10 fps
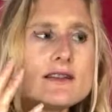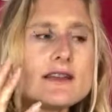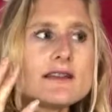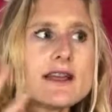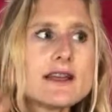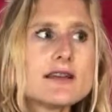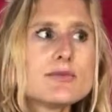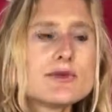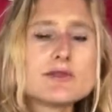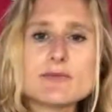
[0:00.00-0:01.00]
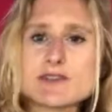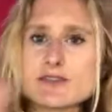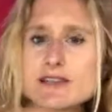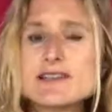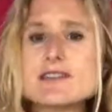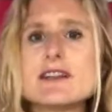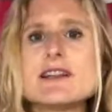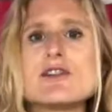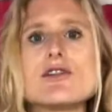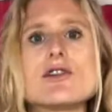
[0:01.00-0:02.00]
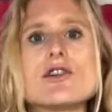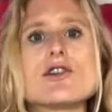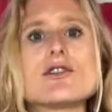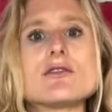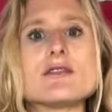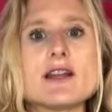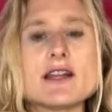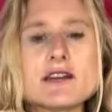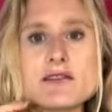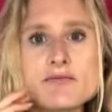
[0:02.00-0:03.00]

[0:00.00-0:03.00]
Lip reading: they build muscle easily, or like